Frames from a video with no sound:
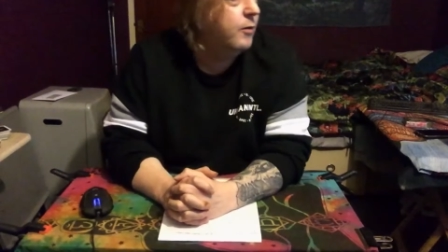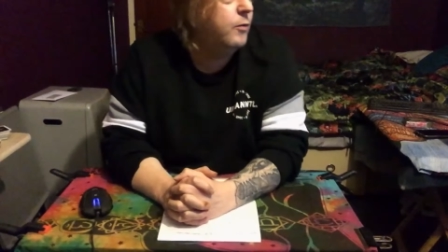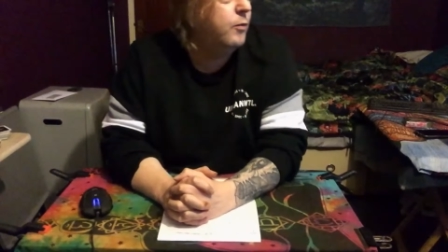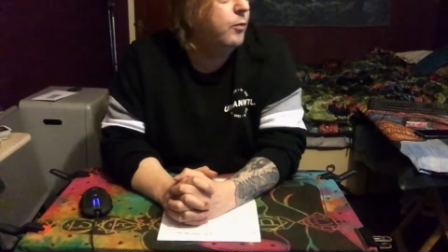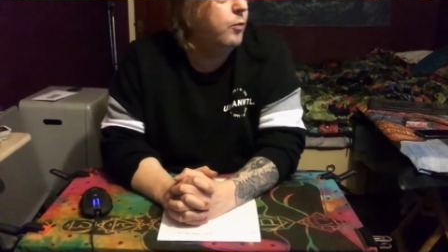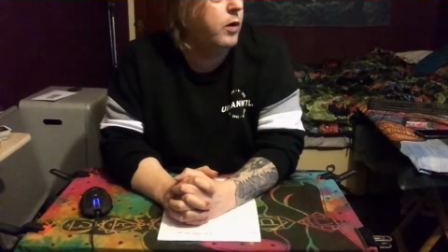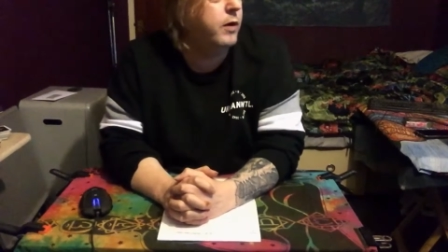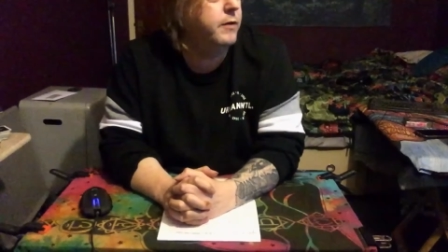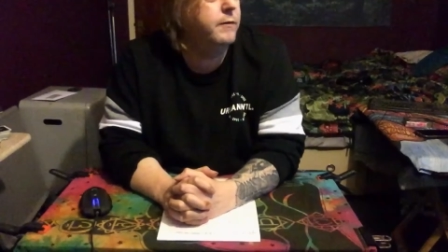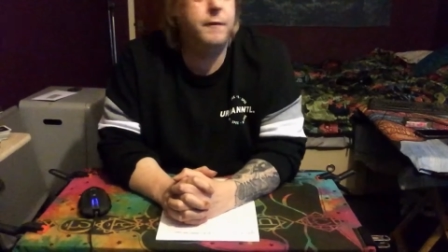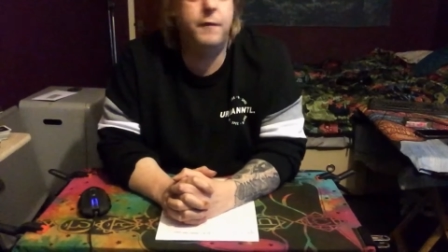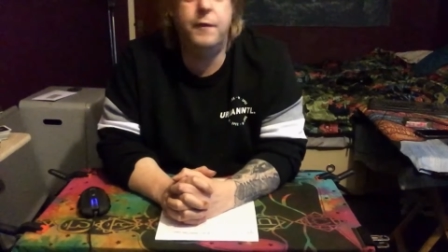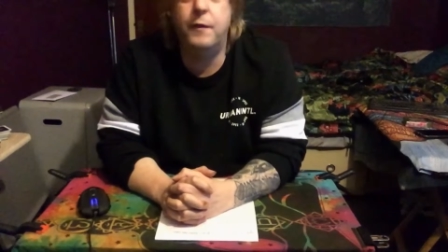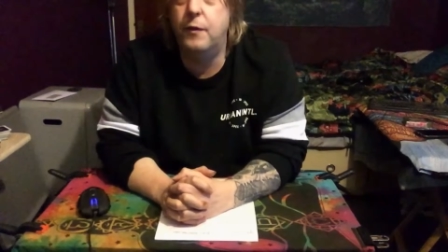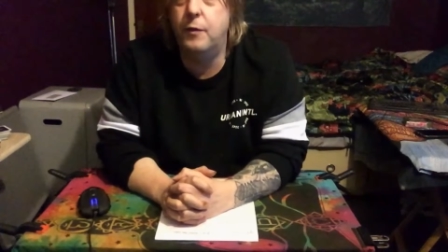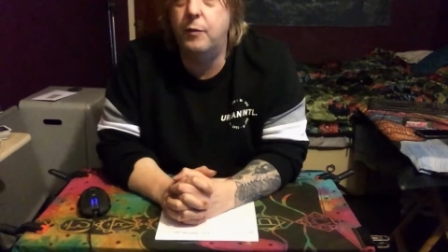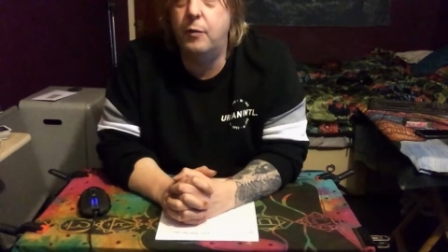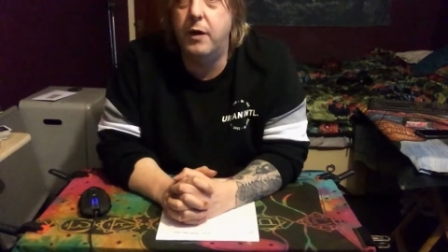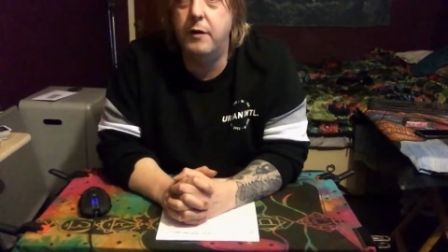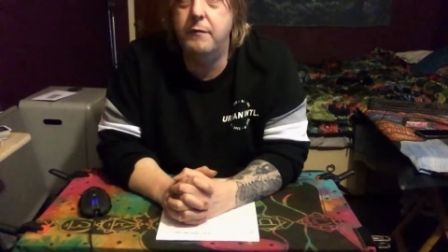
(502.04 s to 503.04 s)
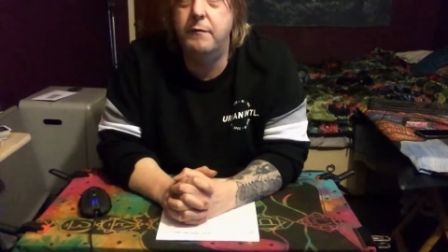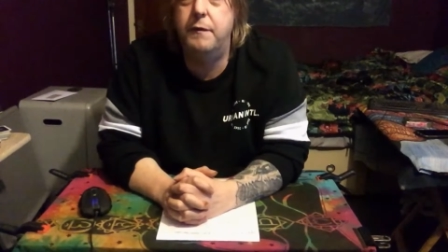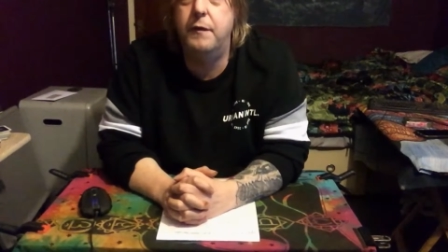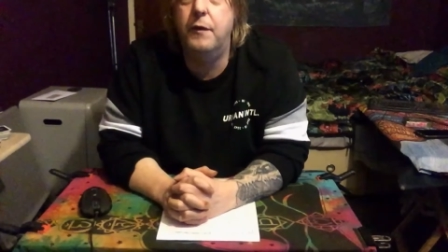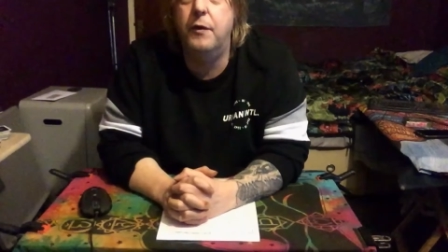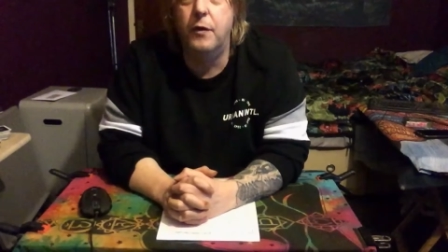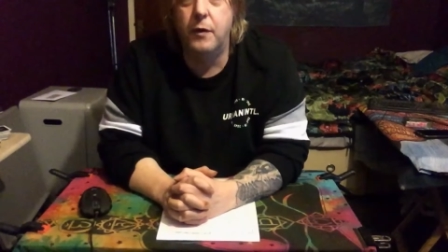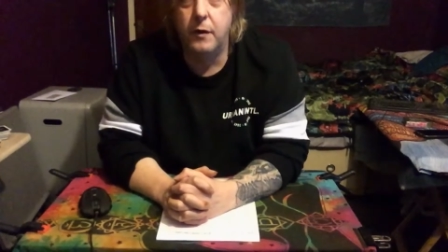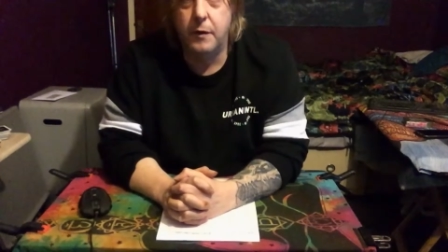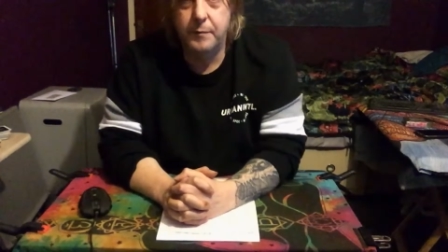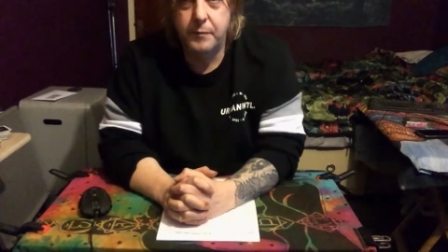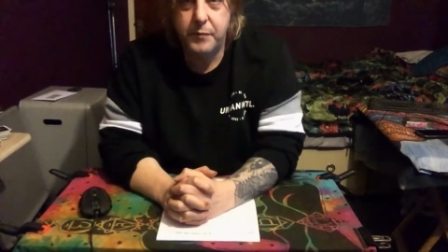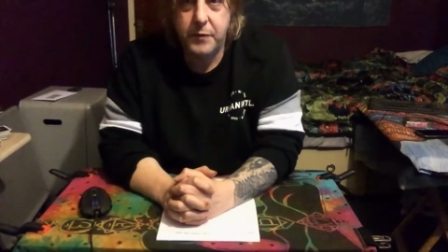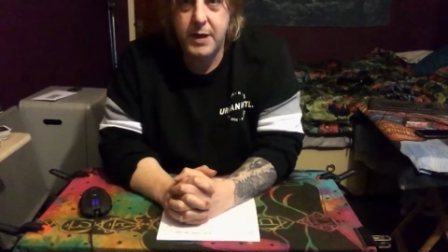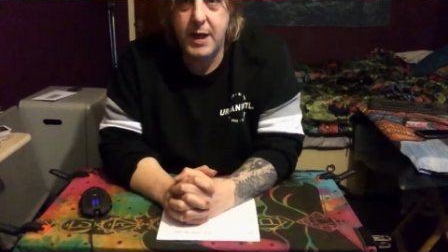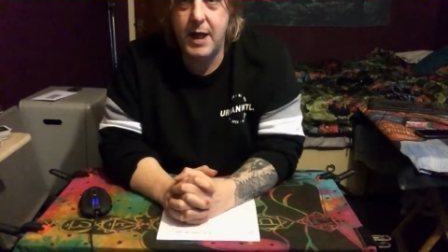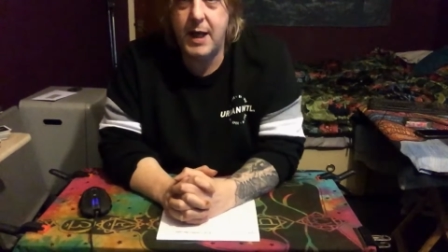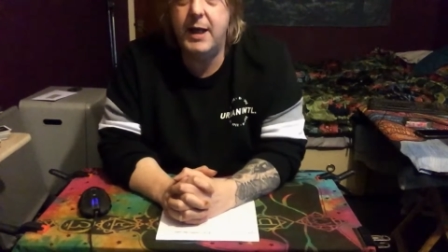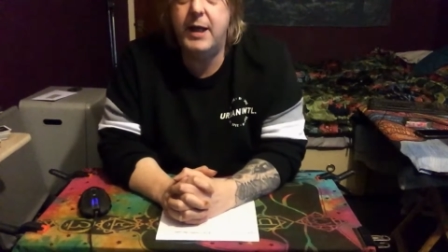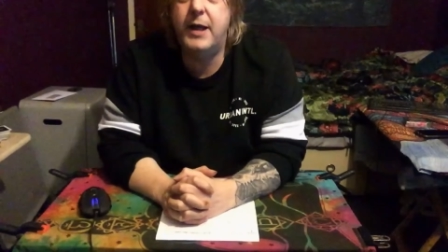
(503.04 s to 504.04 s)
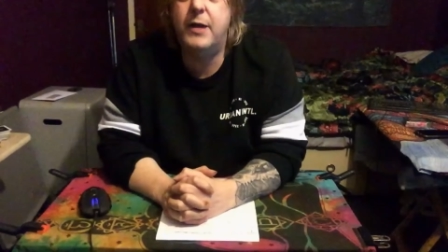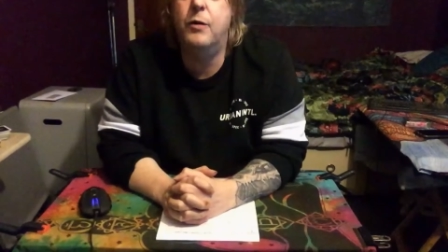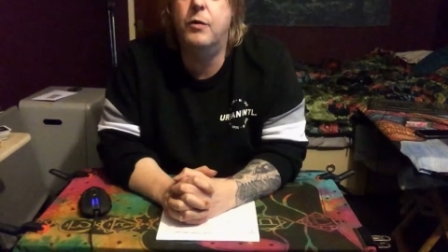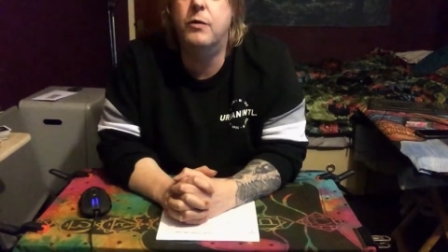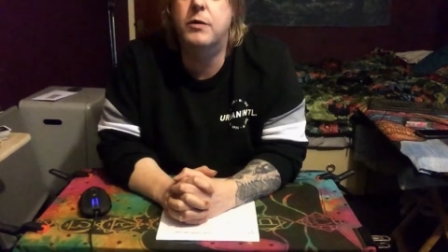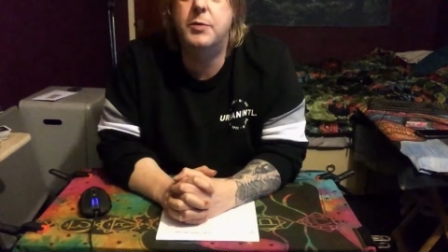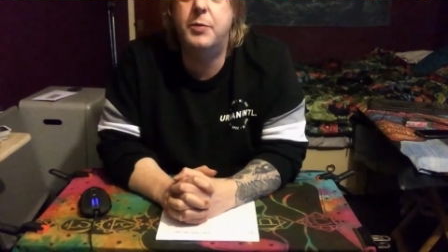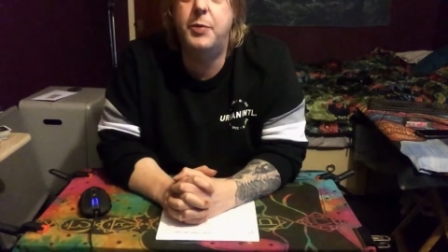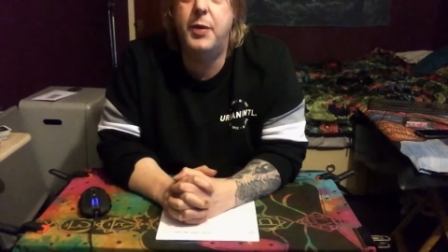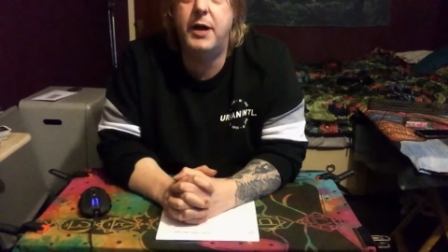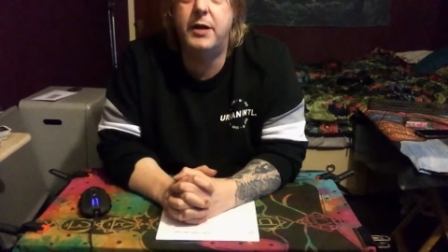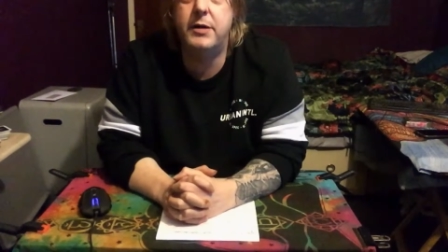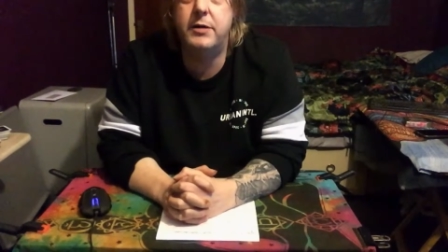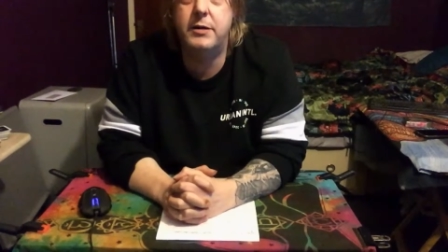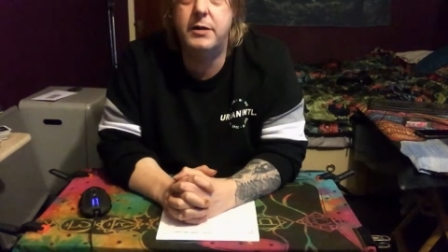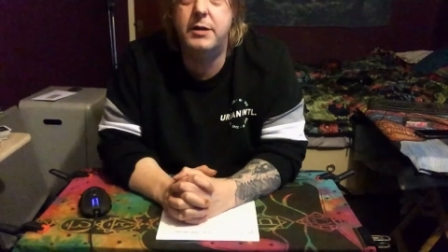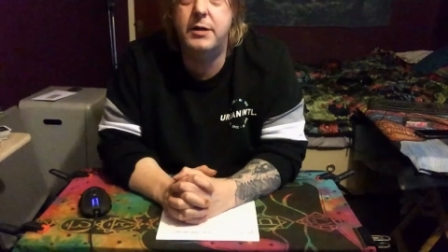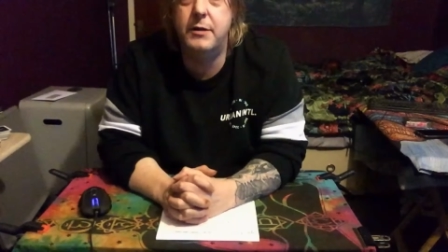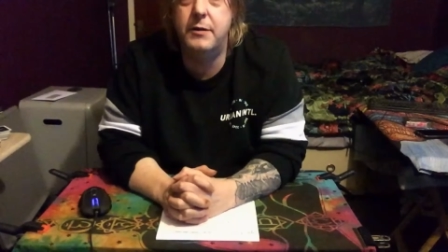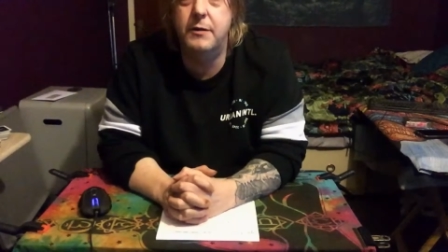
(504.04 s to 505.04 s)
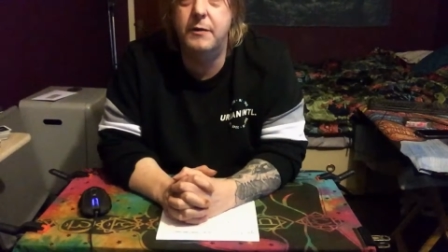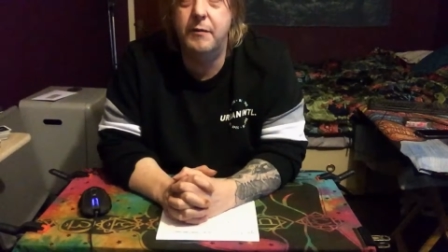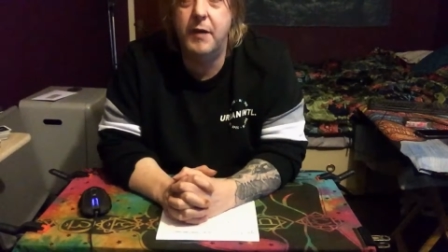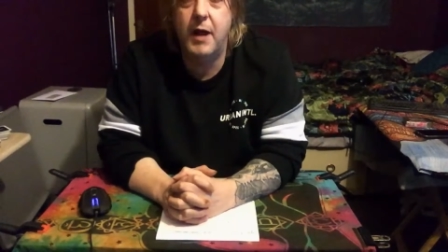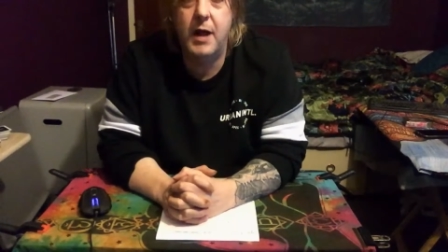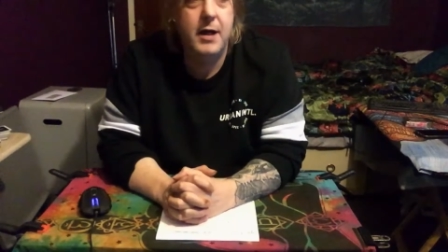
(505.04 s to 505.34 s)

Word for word: One four one four, nearly quarter past two.